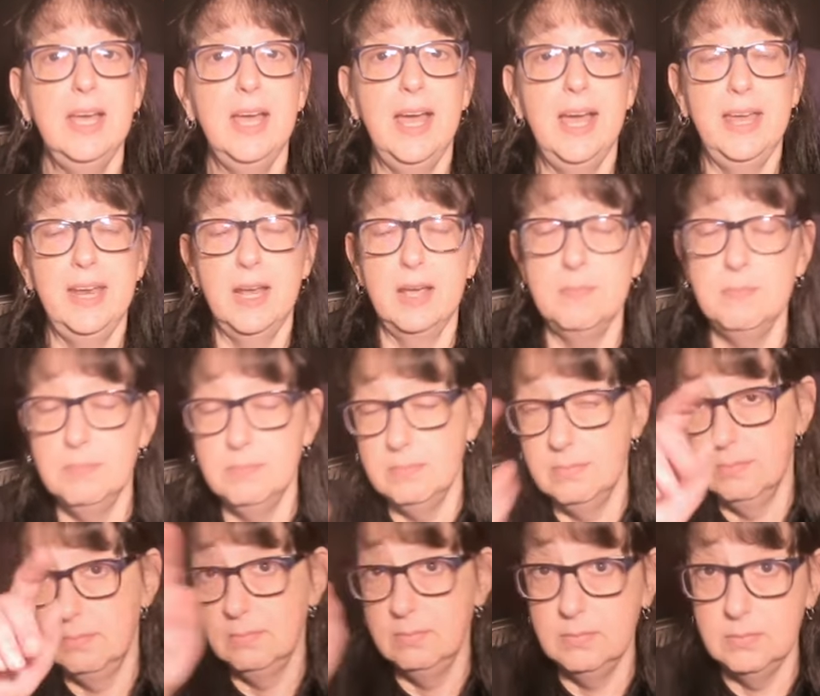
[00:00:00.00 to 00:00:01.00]
and
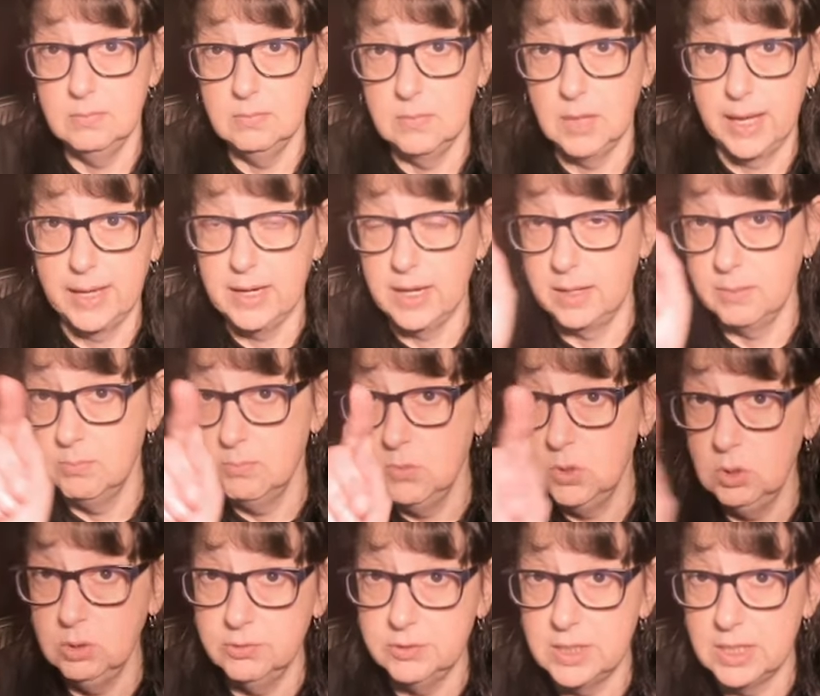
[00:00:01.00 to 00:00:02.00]
I
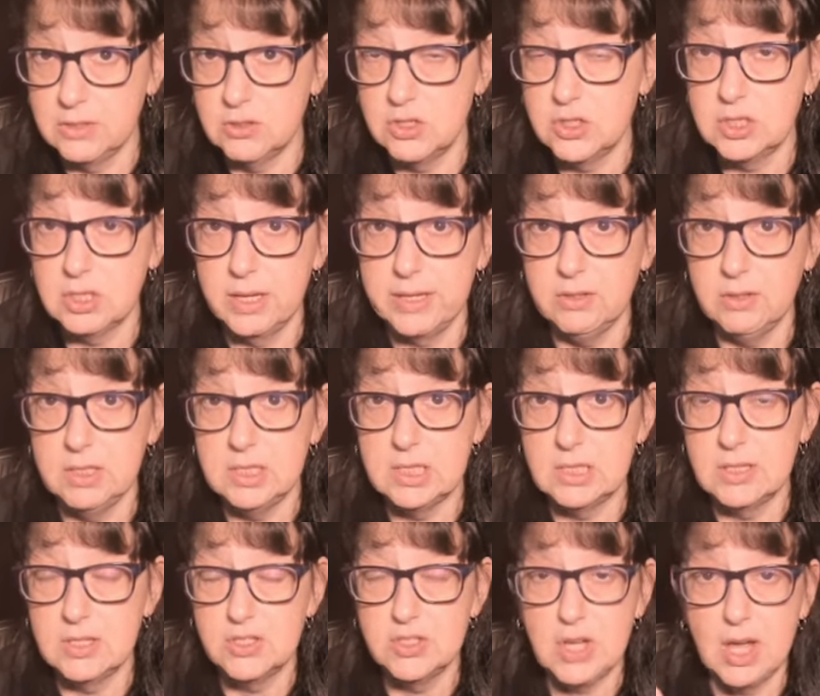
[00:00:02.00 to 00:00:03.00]
moved it slightly
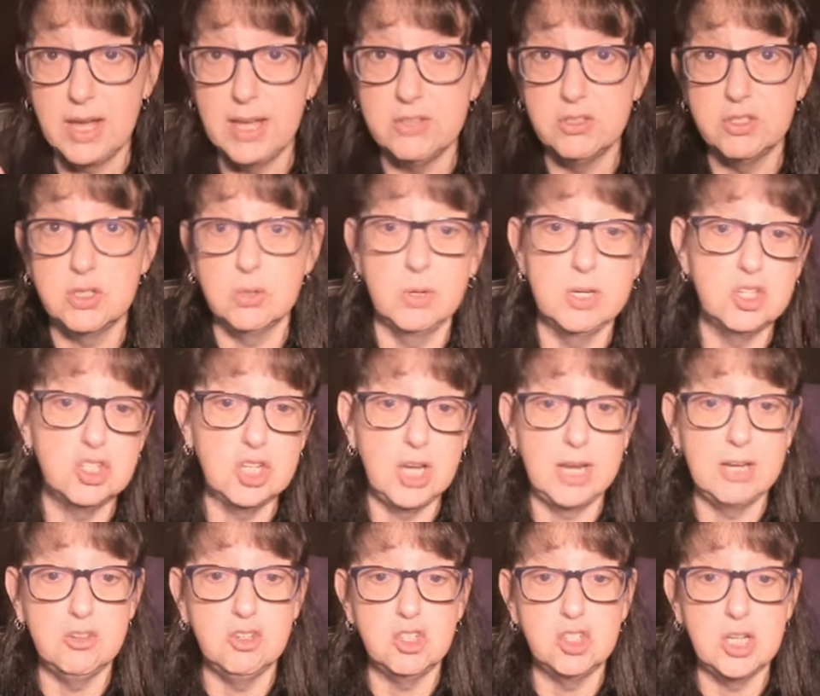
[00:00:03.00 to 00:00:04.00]
to the side so it
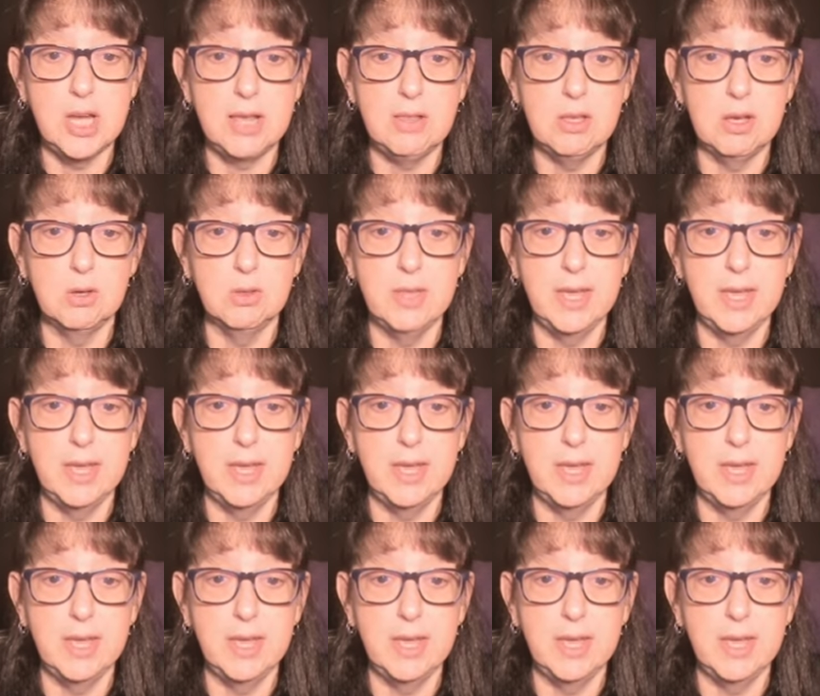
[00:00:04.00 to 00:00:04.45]
changed yellow.